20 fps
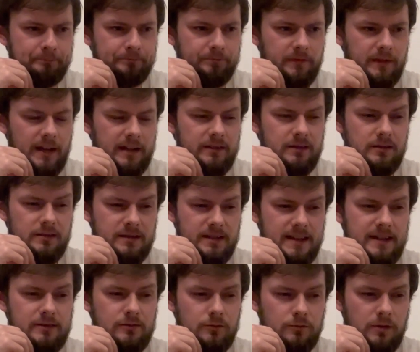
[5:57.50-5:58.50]
That does
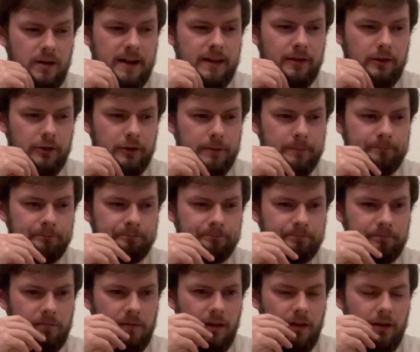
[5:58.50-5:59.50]
taste alright though.
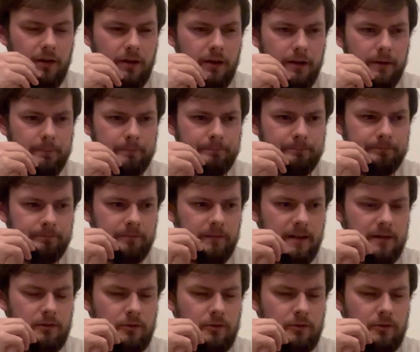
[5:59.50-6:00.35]
It's